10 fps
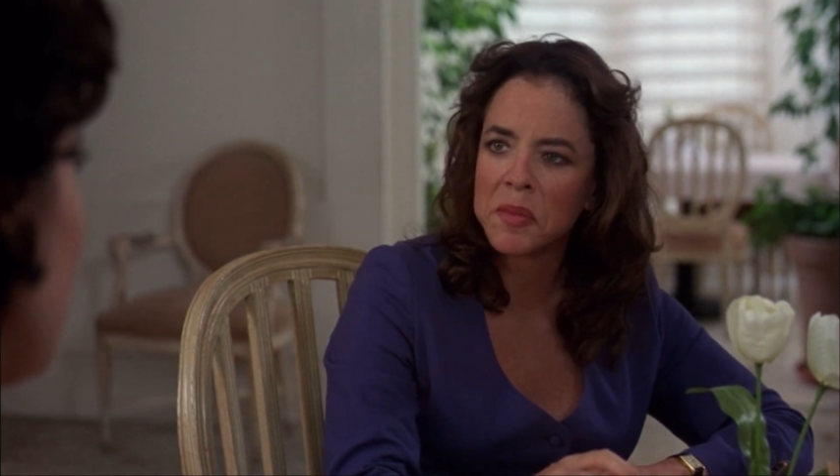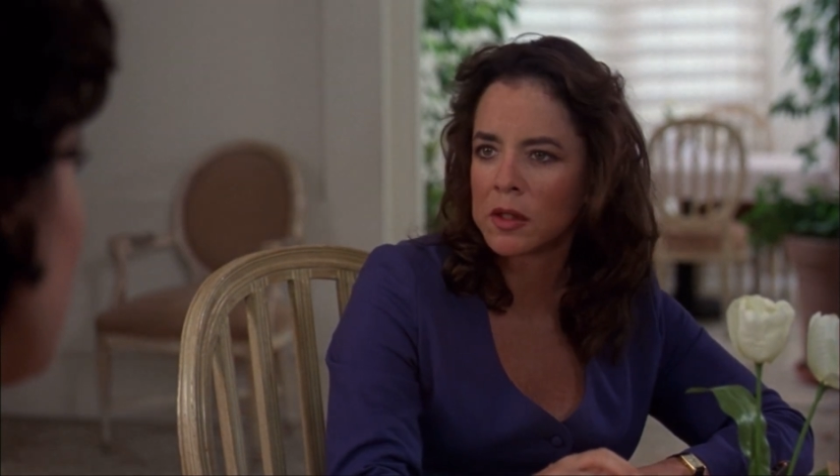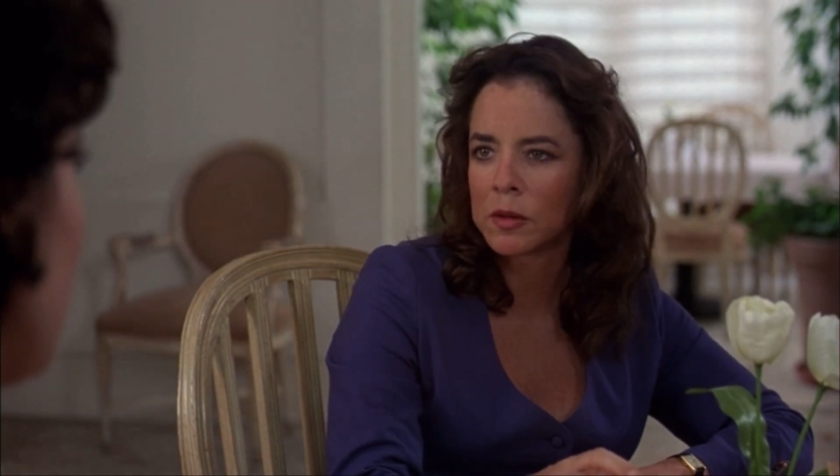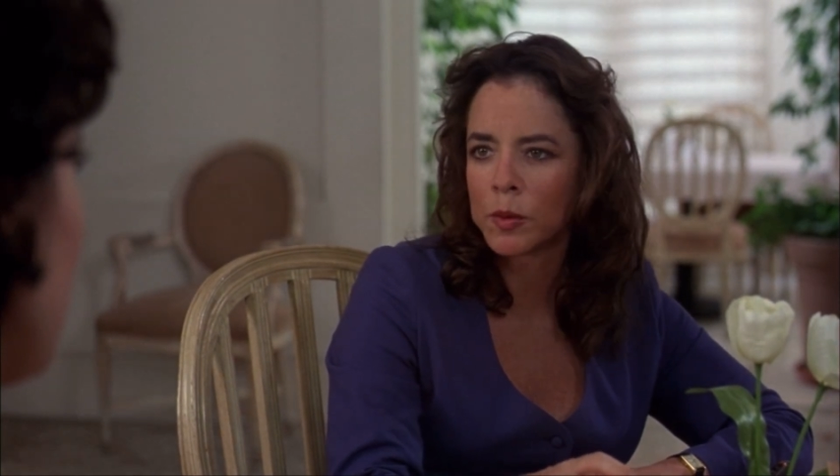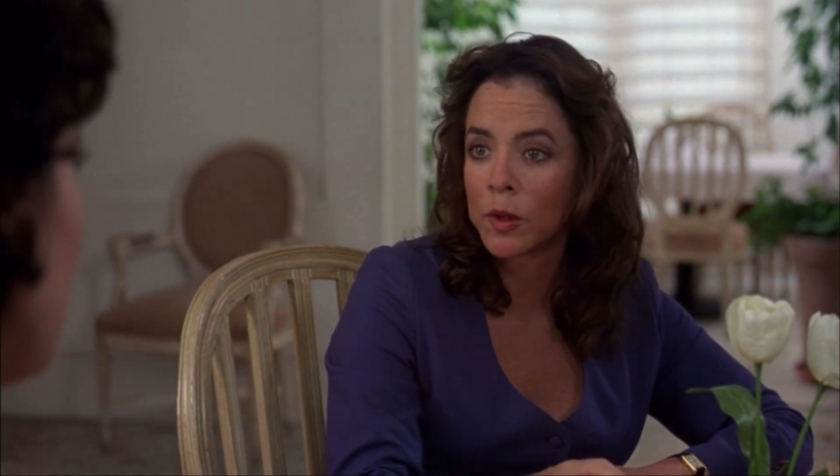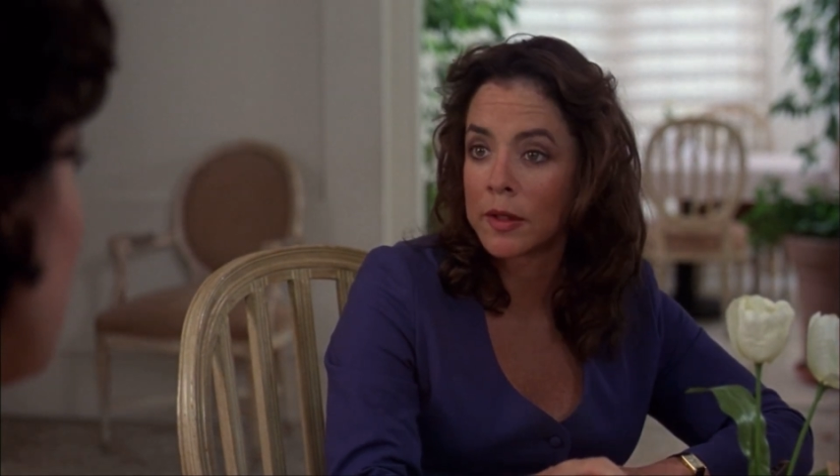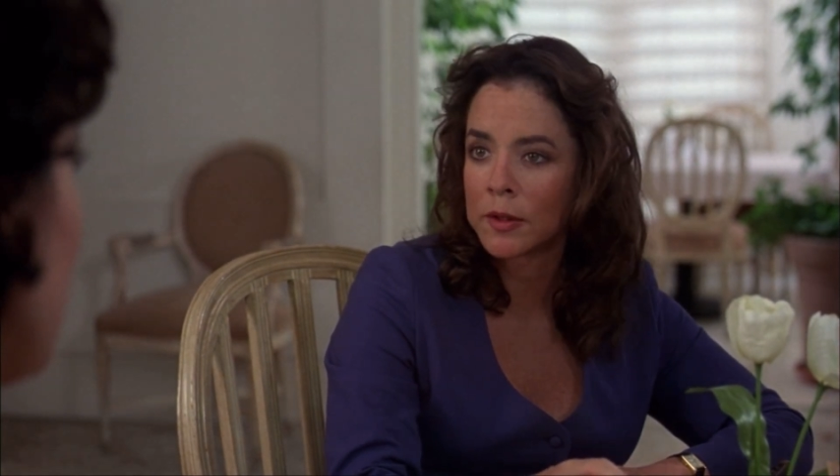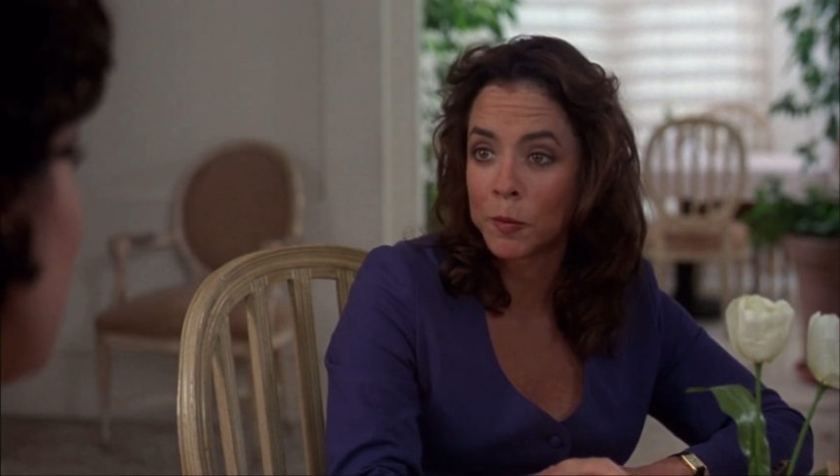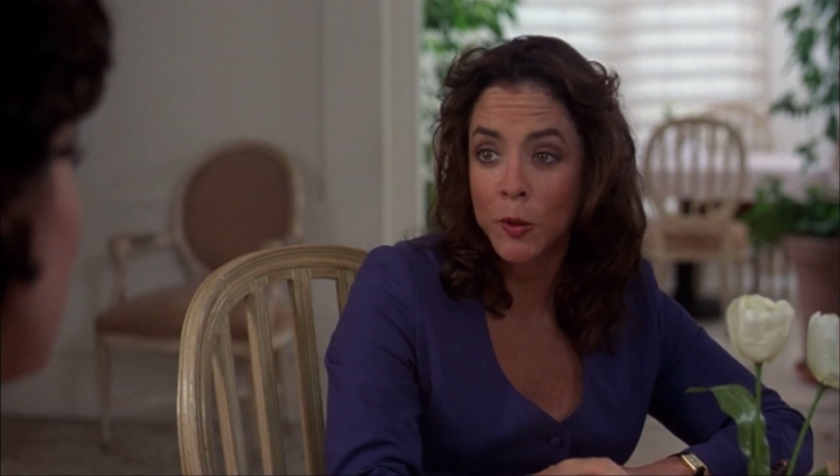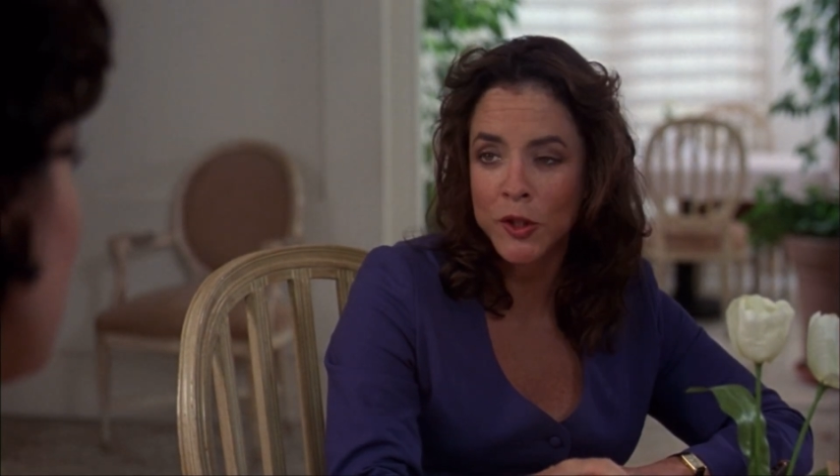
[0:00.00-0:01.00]
bigger
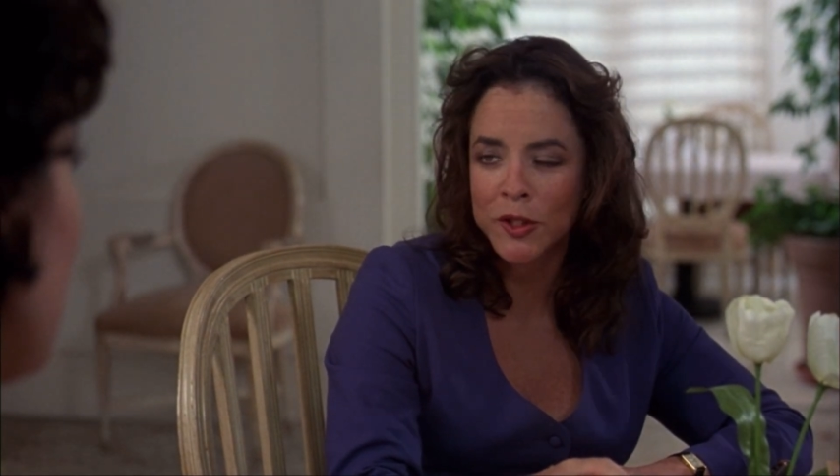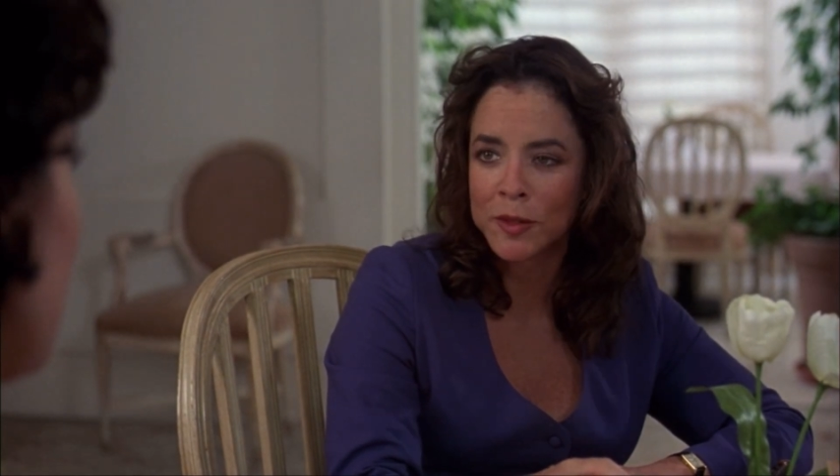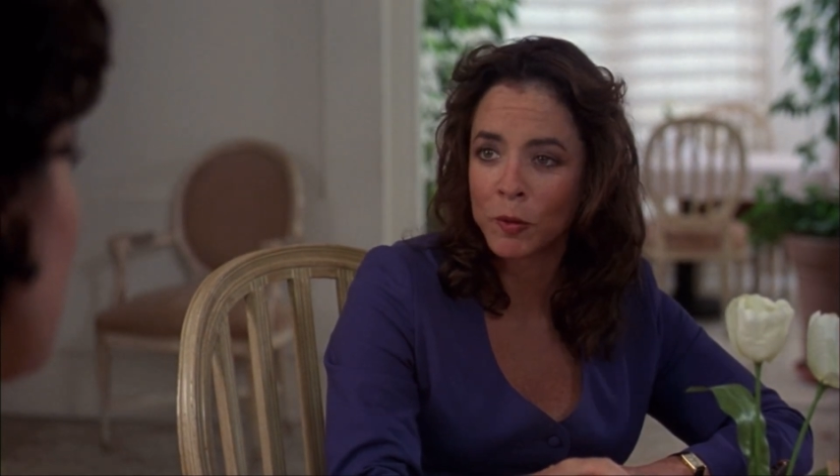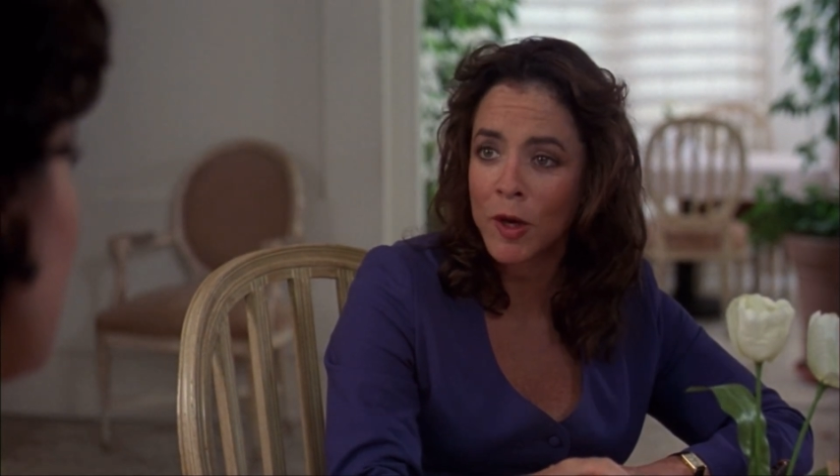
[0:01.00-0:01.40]
boy who bosses him